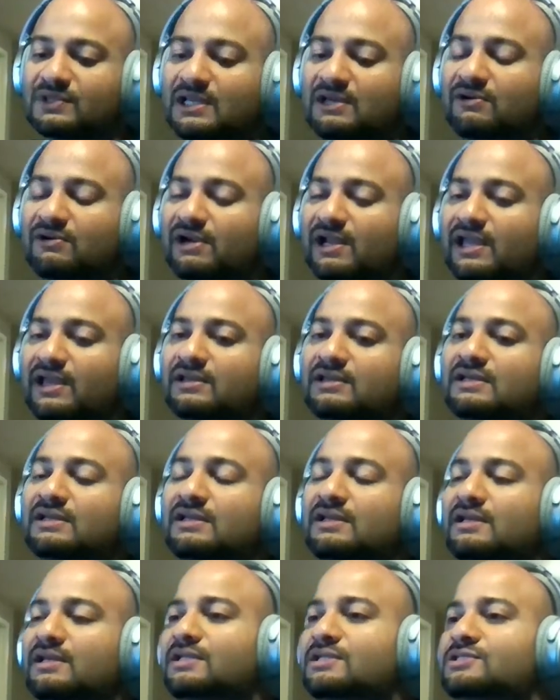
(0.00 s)
Okay,
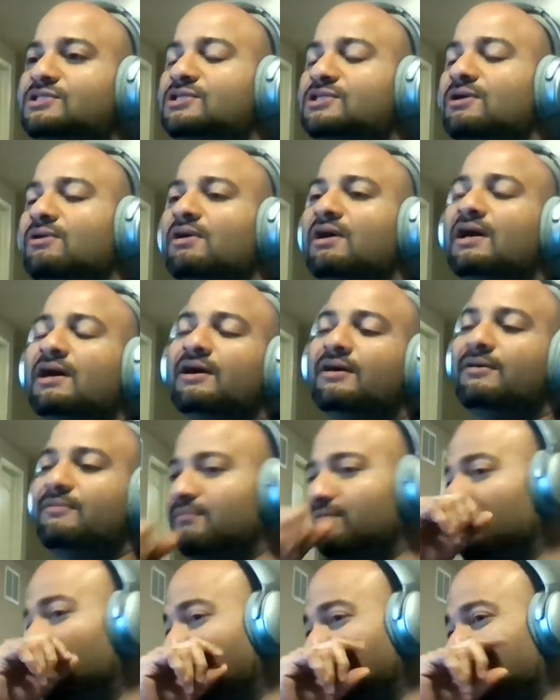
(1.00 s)
so
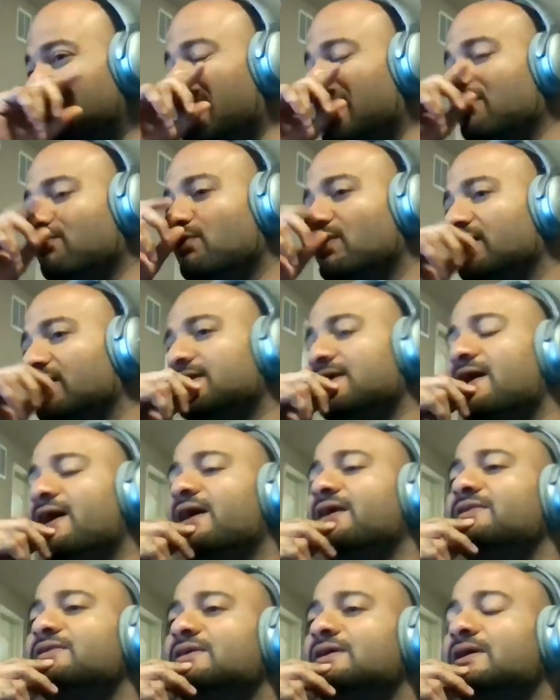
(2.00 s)
that's kind of what I
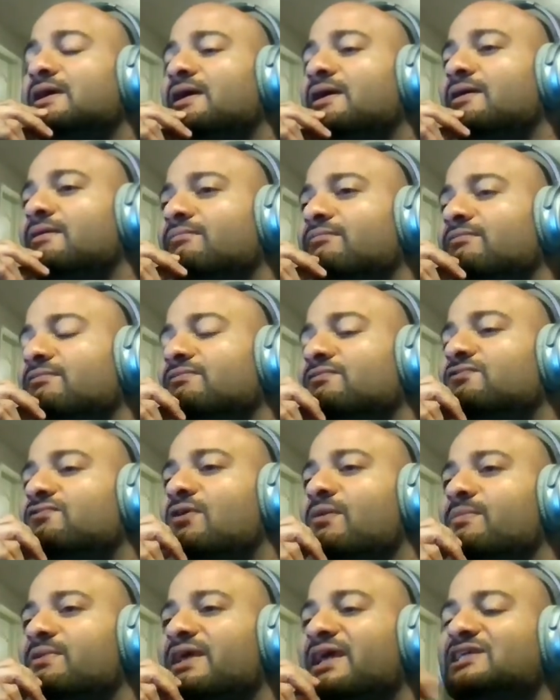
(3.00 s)
got
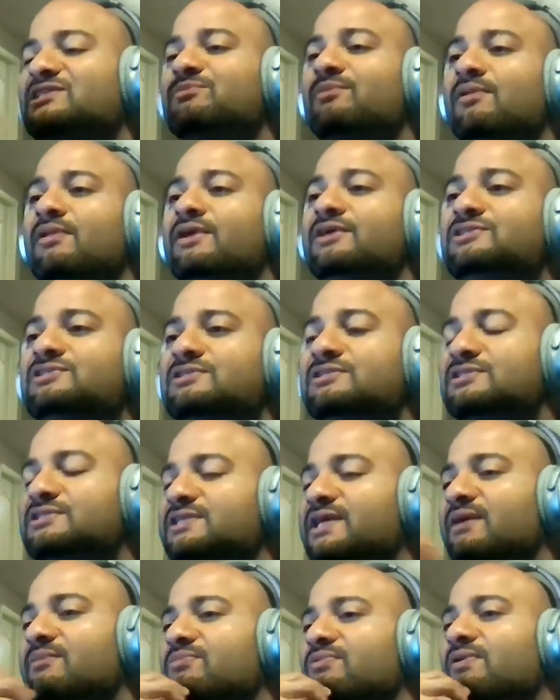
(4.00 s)
from an explanation
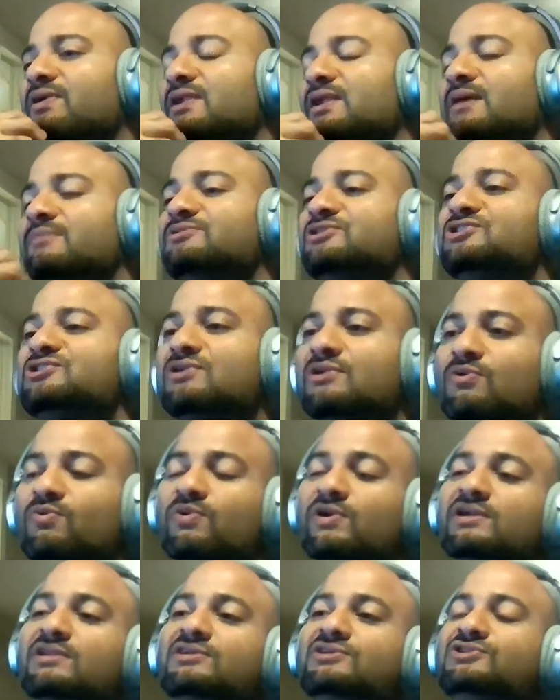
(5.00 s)
standpoint. I'm just going to
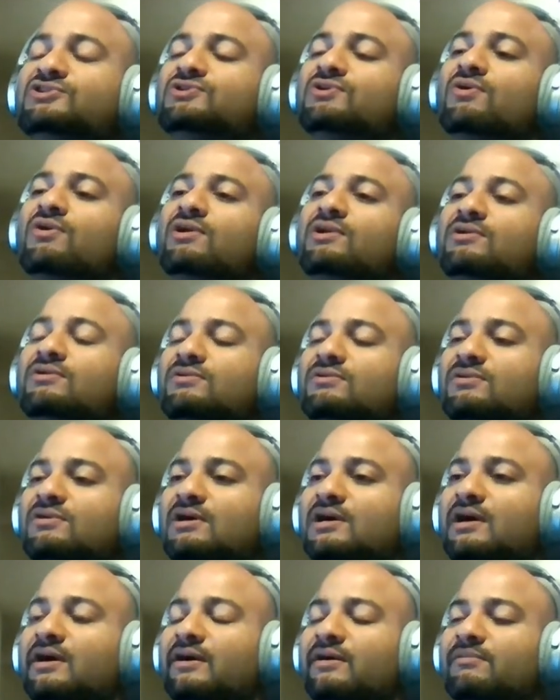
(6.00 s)
quickly show you
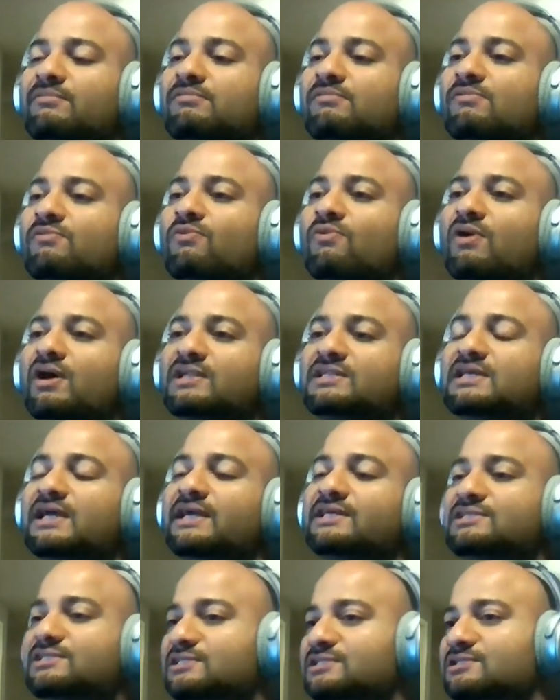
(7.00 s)
what
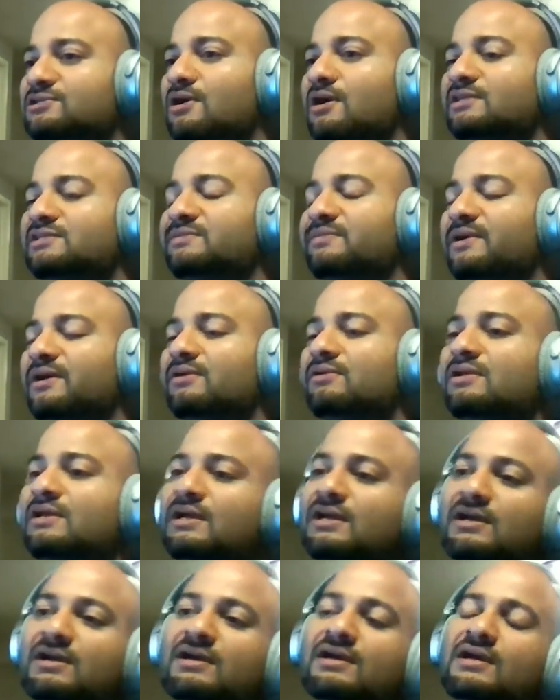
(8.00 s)
I just talked about
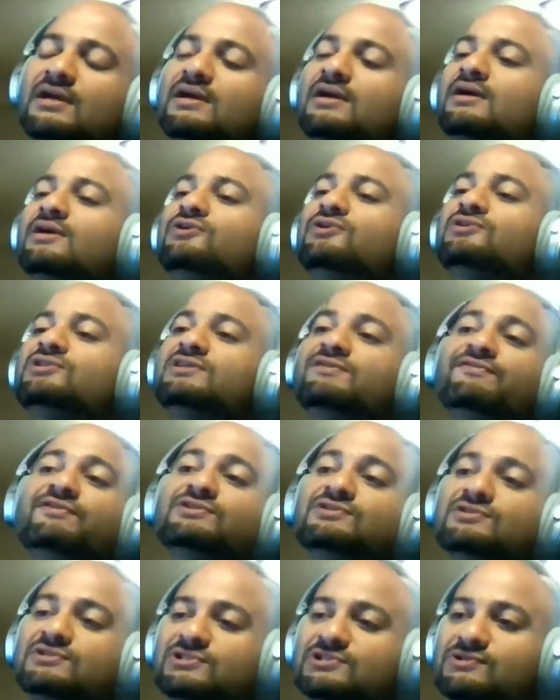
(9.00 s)
using
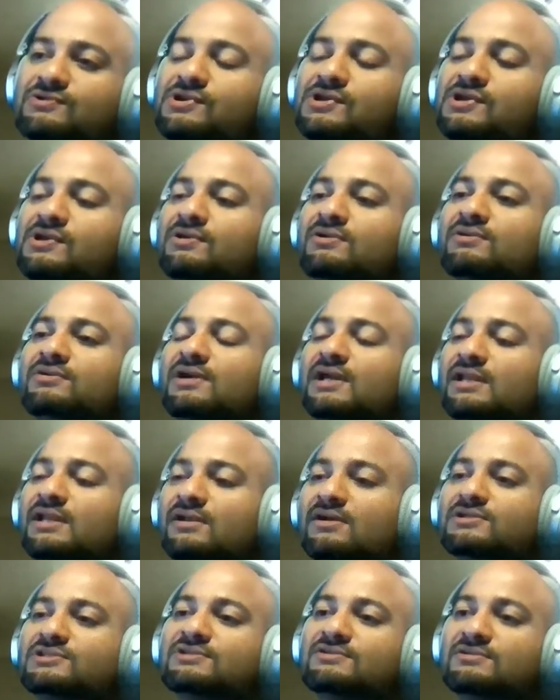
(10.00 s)
Visual Studio and
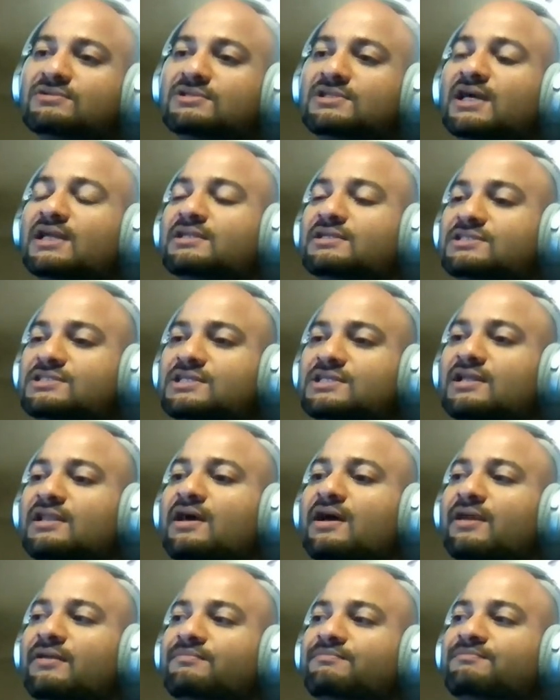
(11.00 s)
also .NET CLI.